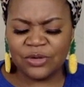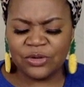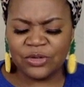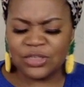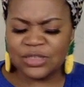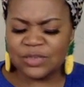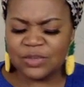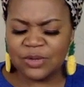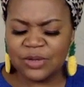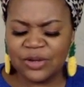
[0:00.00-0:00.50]
your
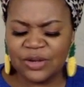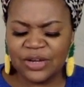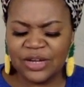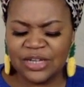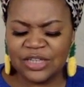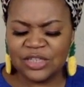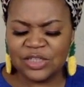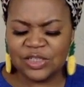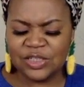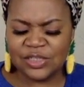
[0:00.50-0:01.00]
spirit.
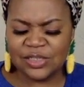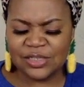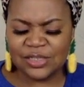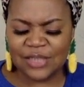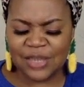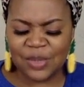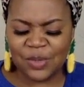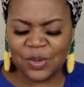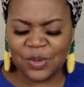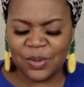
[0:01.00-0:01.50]
In Jesus'
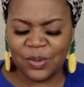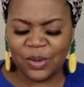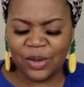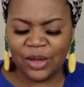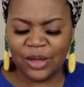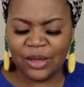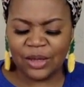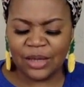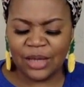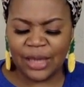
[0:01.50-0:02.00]
name we
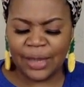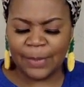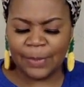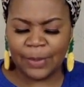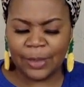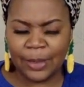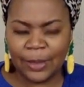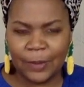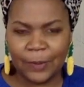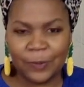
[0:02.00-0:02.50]
pray.
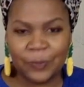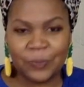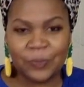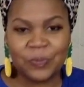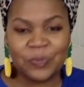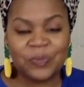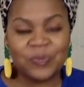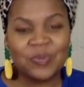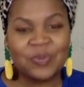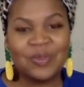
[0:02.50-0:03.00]
Amen.
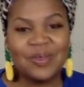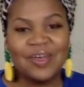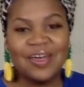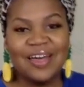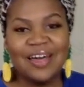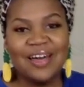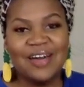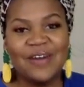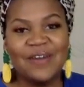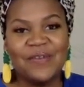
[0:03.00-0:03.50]

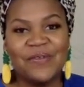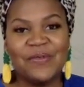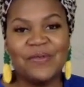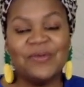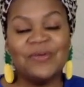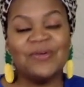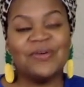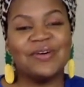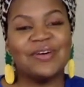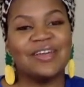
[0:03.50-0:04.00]

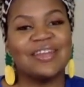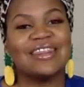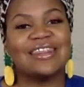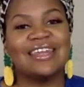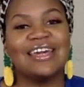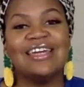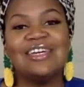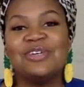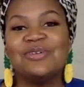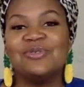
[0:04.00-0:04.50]
Whew,
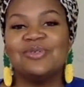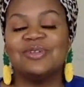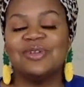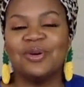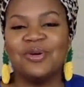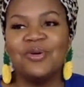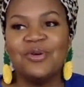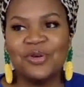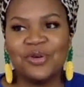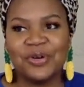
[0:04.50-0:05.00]
thank you,
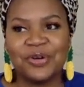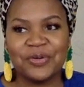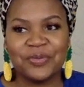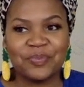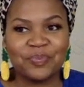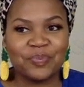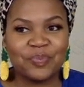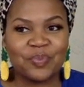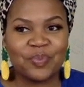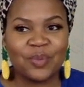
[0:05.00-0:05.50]
Lord.
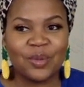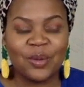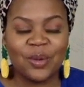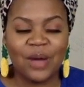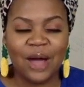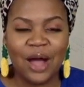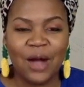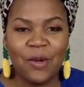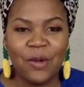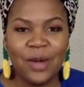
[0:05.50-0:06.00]

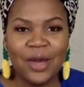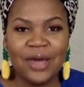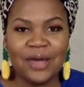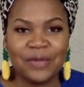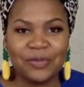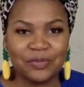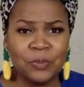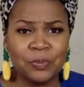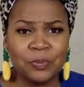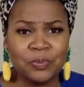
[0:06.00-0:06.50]
All
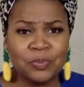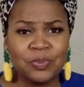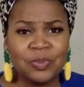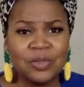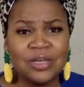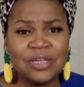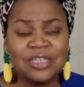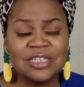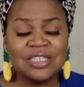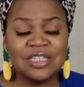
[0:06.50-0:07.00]
right.
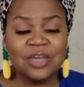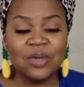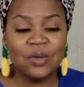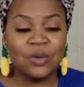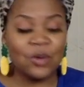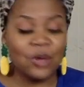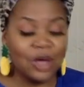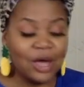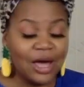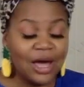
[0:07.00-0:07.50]

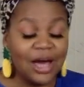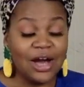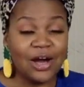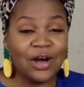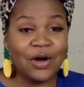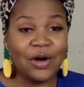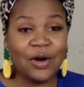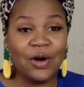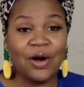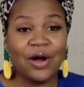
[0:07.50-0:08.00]
So,
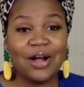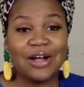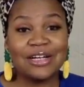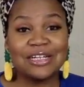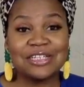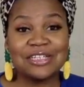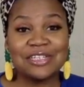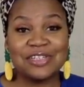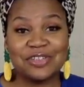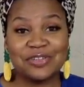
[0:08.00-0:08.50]
car
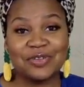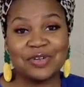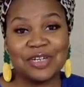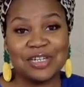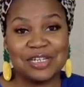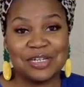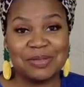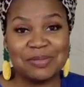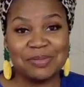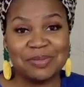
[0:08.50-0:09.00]

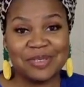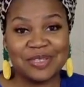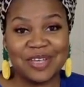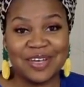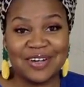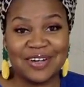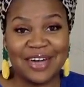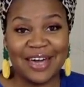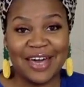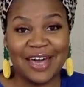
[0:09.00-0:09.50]
dreams,
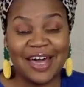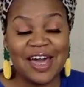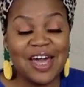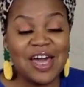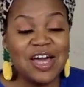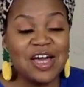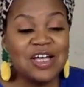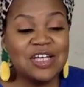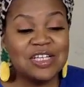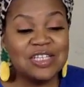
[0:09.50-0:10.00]
okay?
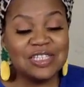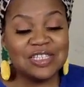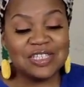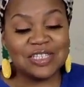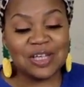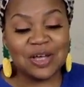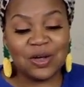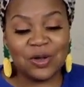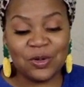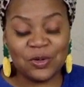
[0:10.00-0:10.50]

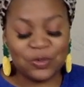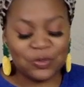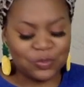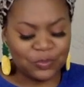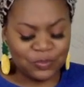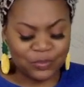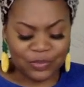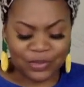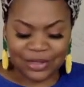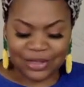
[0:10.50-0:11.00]
So,
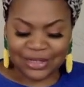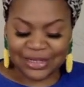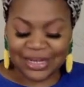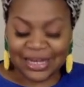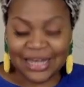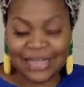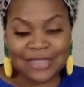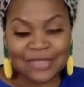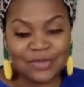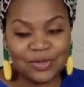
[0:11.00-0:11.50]

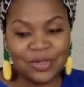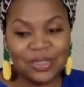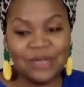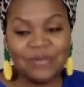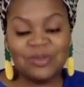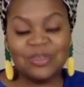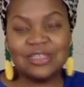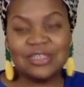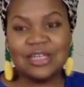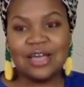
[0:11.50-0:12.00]
last week
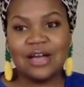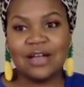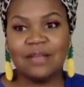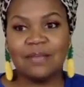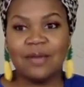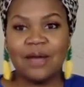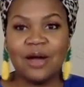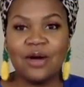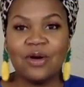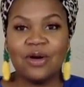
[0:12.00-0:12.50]
we talked
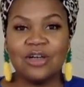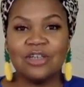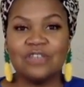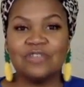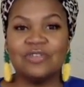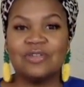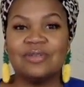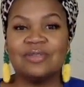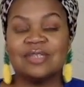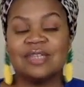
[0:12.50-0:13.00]
about car
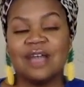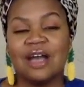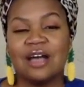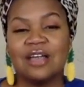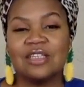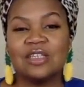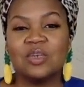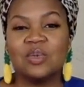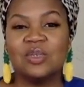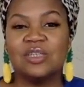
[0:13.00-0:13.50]
dreams and
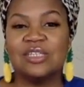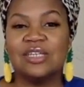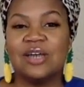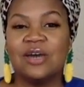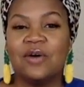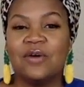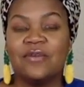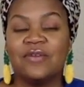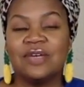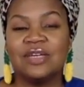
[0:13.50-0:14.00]
also we
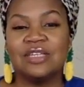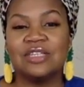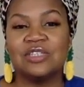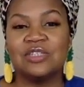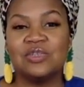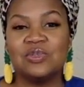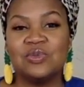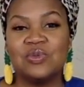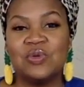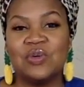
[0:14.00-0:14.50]
dove
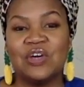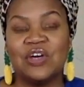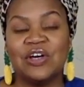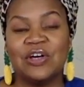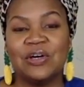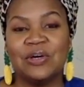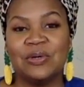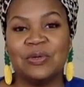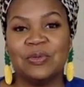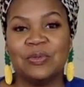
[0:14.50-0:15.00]
into
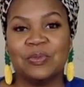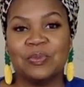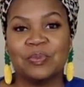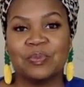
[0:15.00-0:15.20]
um,